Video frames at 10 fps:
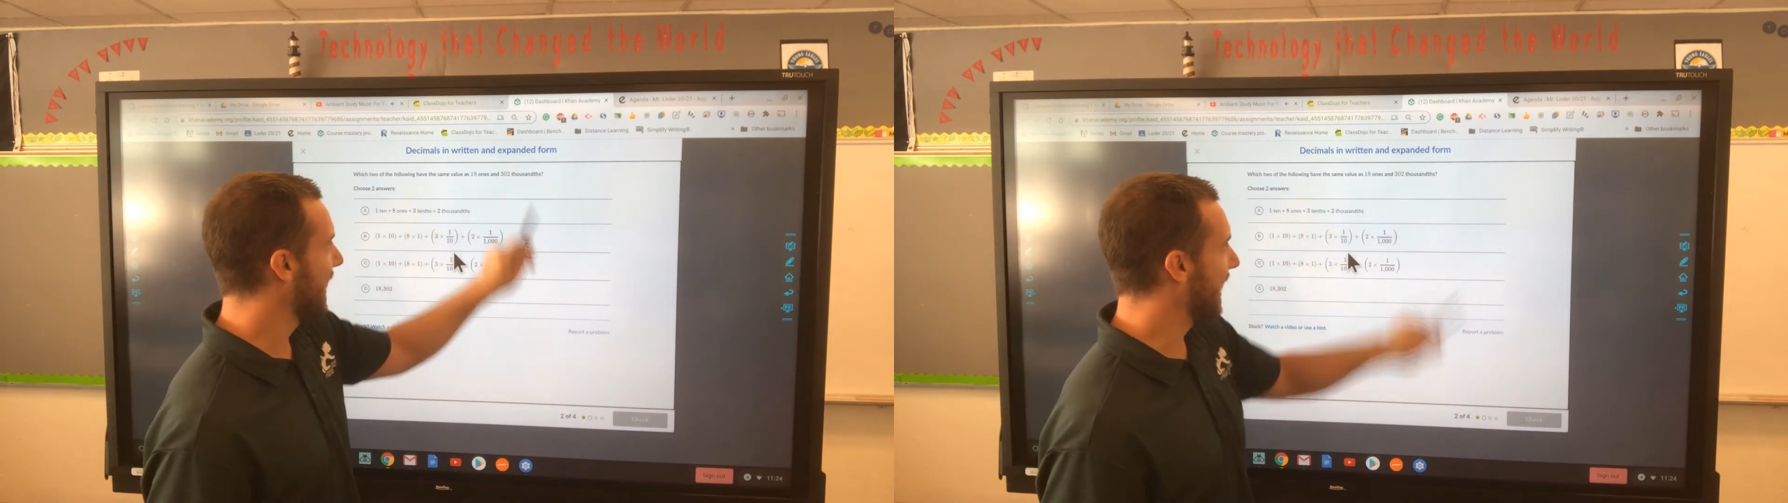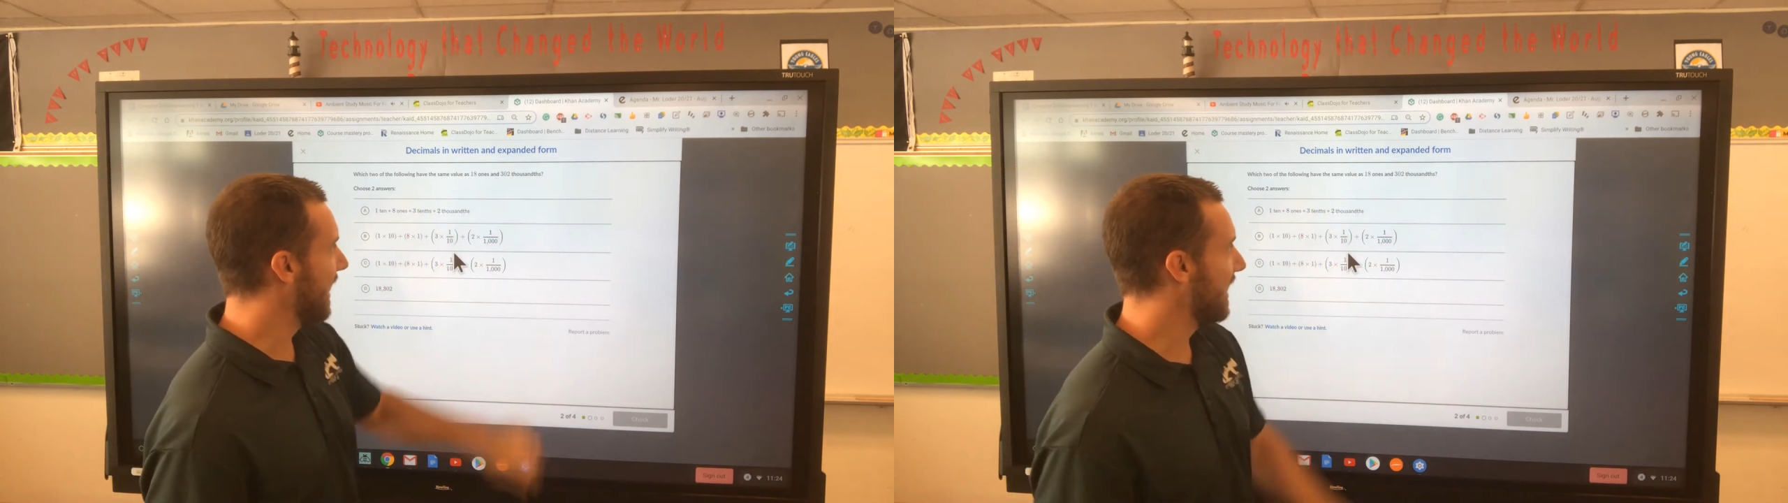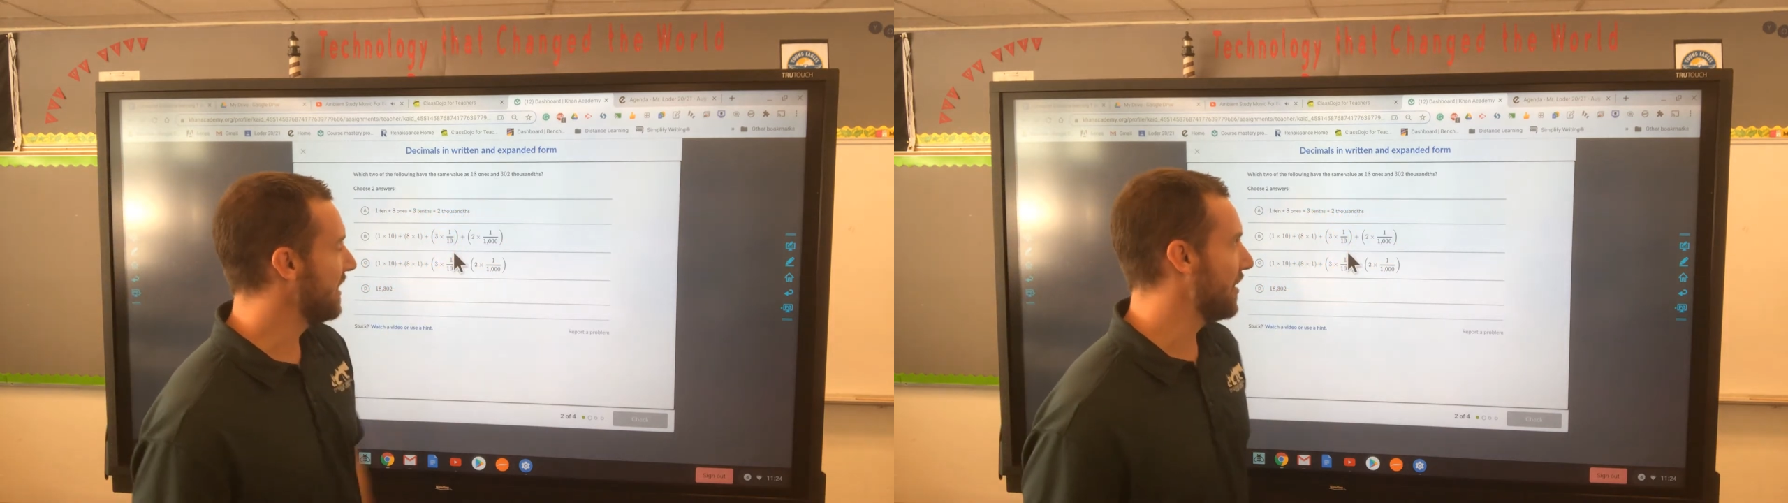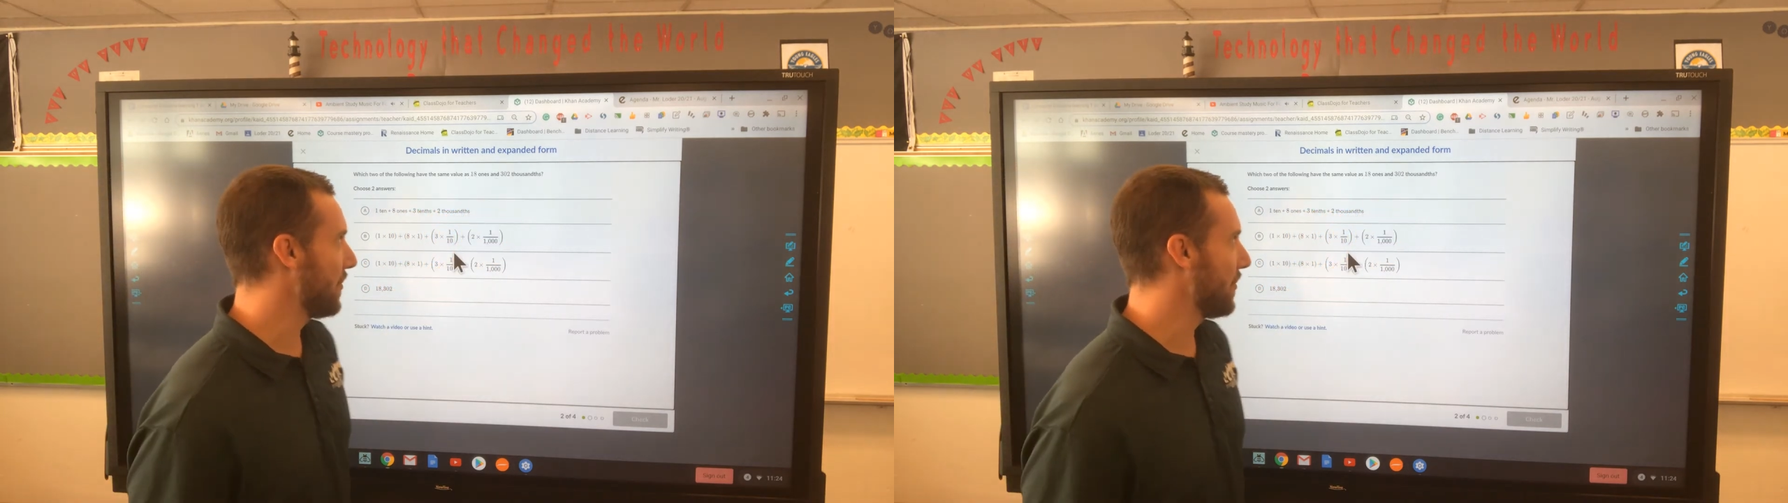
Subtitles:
and